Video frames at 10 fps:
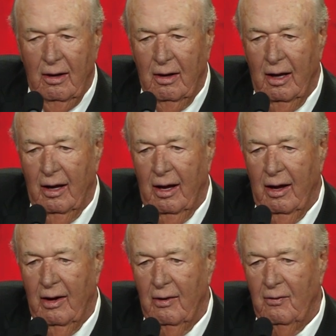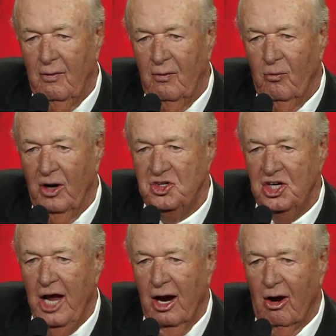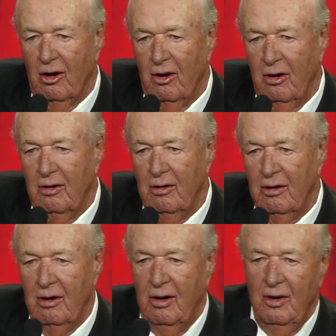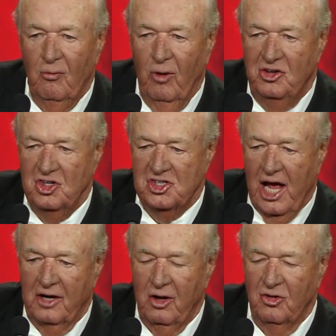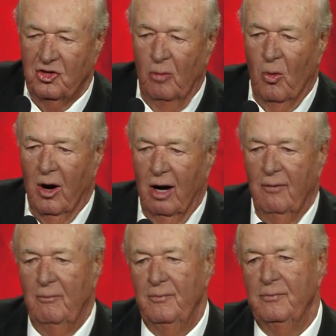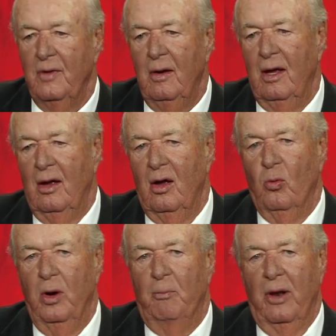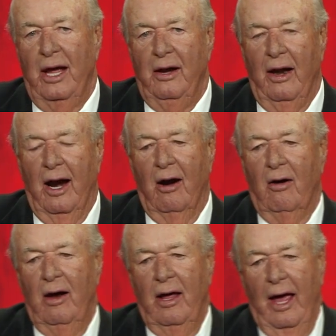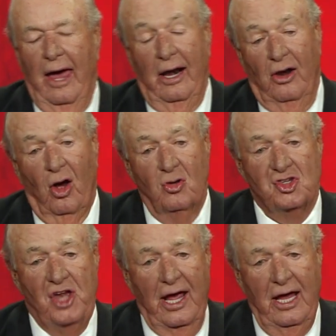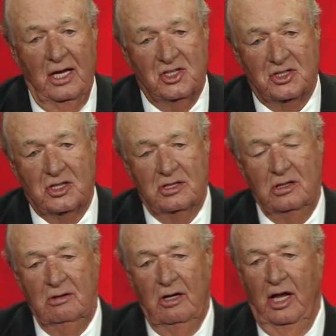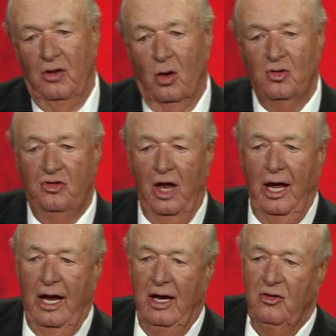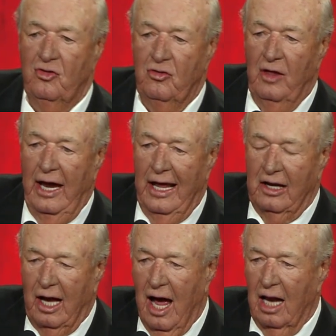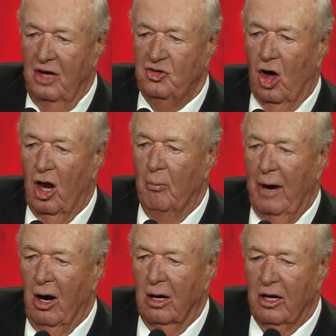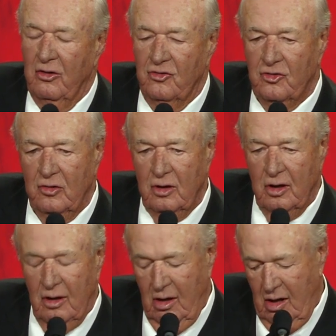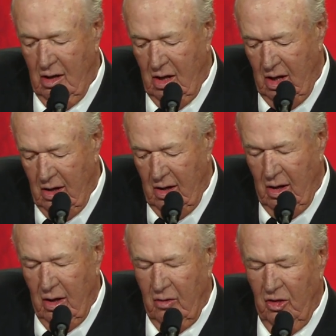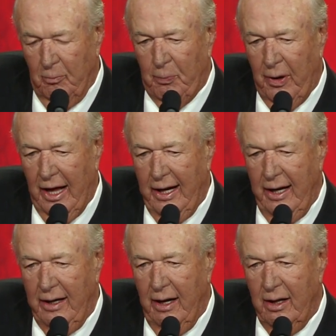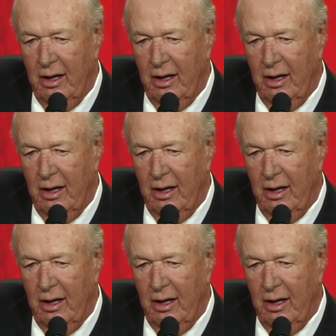Richie Guerin. Richie's out there somewhere. We played there, and in those days, they had the college All-Americans that played,